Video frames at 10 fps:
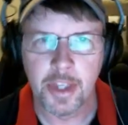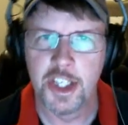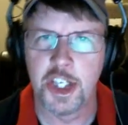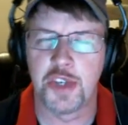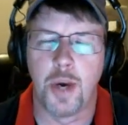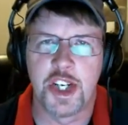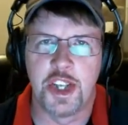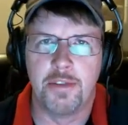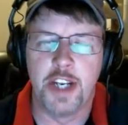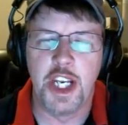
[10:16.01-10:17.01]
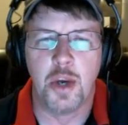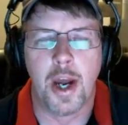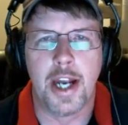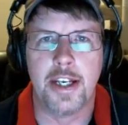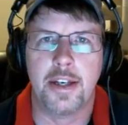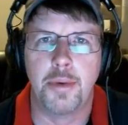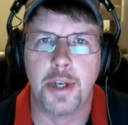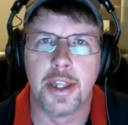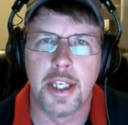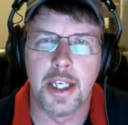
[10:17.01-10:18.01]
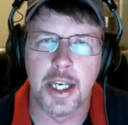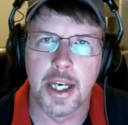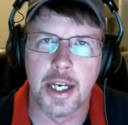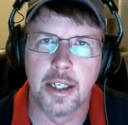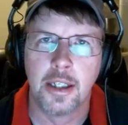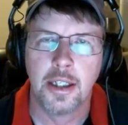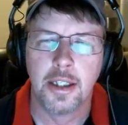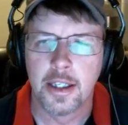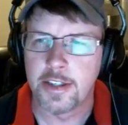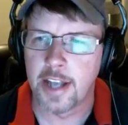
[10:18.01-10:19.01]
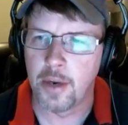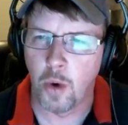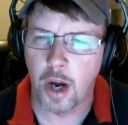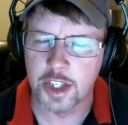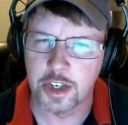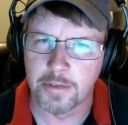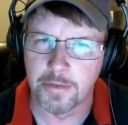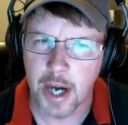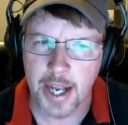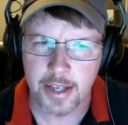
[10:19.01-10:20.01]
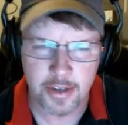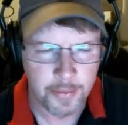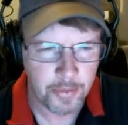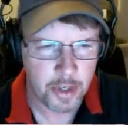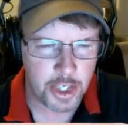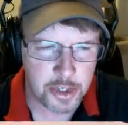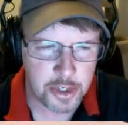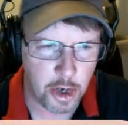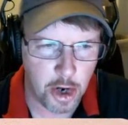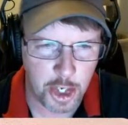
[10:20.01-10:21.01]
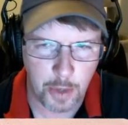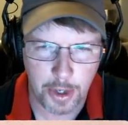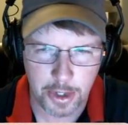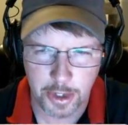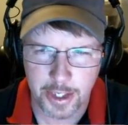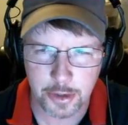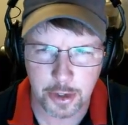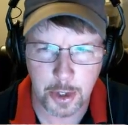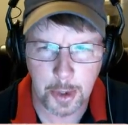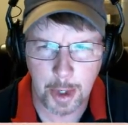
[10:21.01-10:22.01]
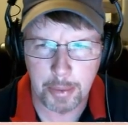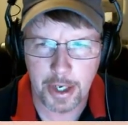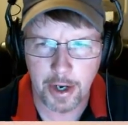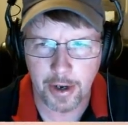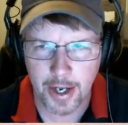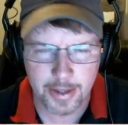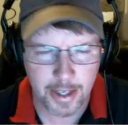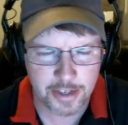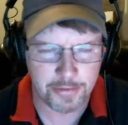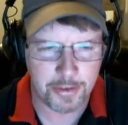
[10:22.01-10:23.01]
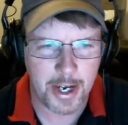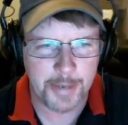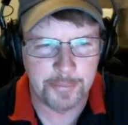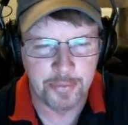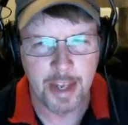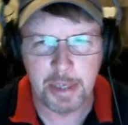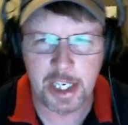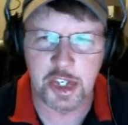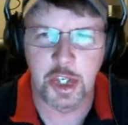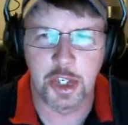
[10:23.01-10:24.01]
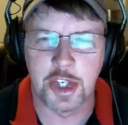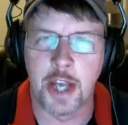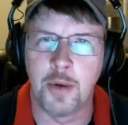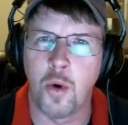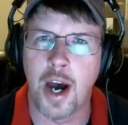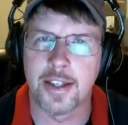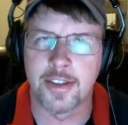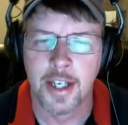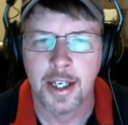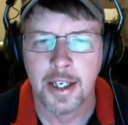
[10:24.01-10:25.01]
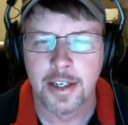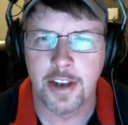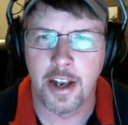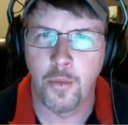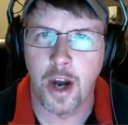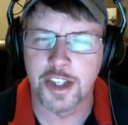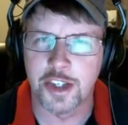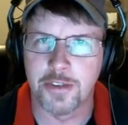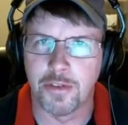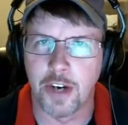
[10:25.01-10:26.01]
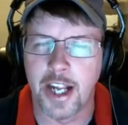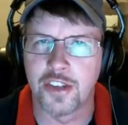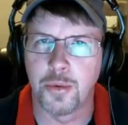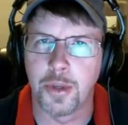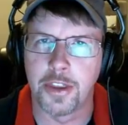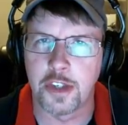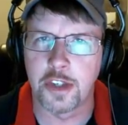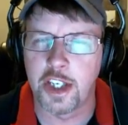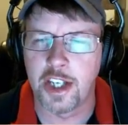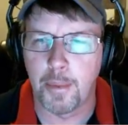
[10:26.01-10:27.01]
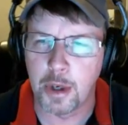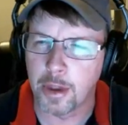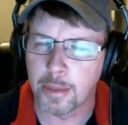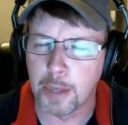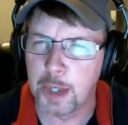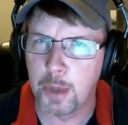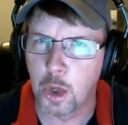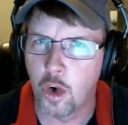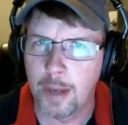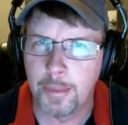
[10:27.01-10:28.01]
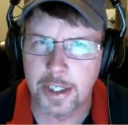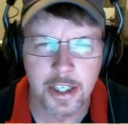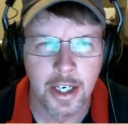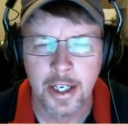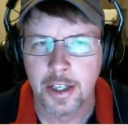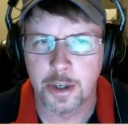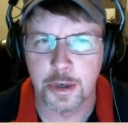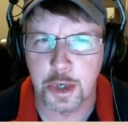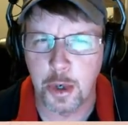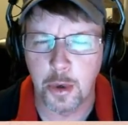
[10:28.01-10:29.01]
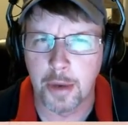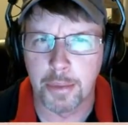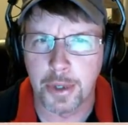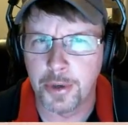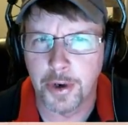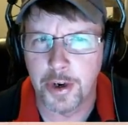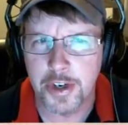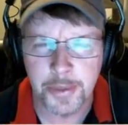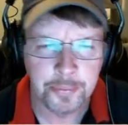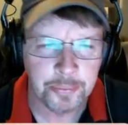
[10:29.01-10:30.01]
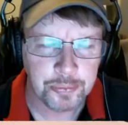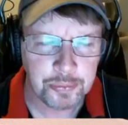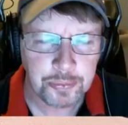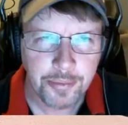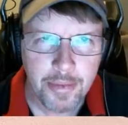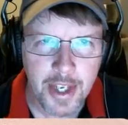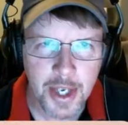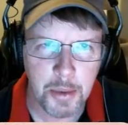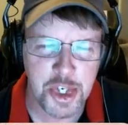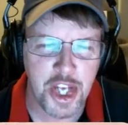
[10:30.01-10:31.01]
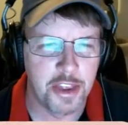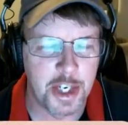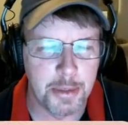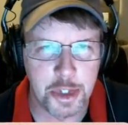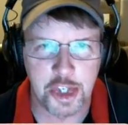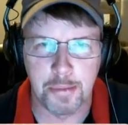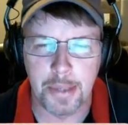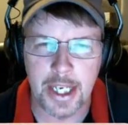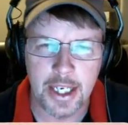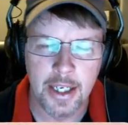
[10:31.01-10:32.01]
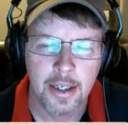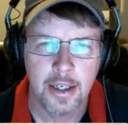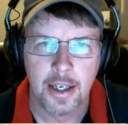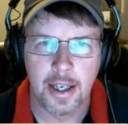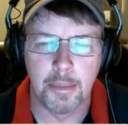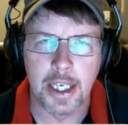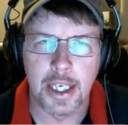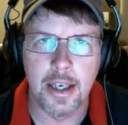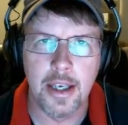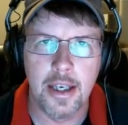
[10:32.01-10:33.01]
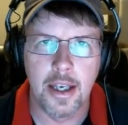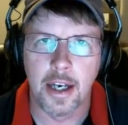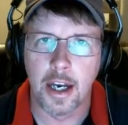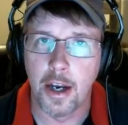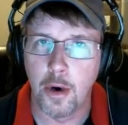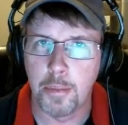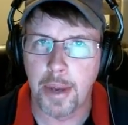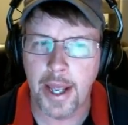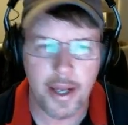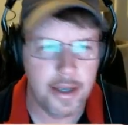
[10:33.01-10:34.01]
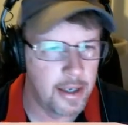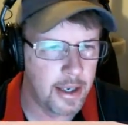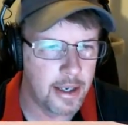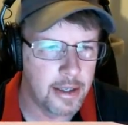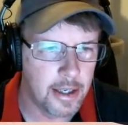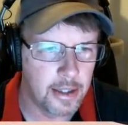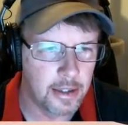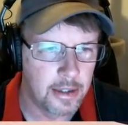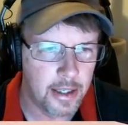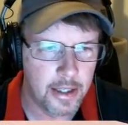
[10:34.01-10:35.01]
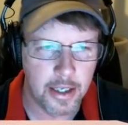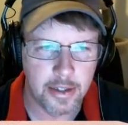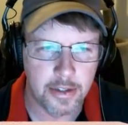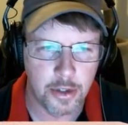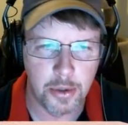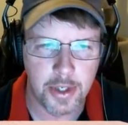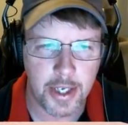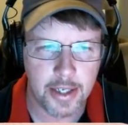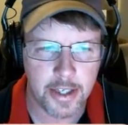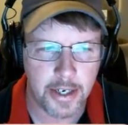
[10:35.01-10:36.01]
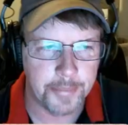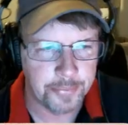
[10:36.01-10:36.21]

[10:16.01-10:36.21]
Just watch the video I did with the uh, 10 watts to France. You guys could argue whether that's QRP or not, that's fine, but it's still 10 watts. 10 watts to France with CW, with minimal equipment. There's no computers, there was nothing. It was just me and my key and a notepad and, uh, and a tuned antenna.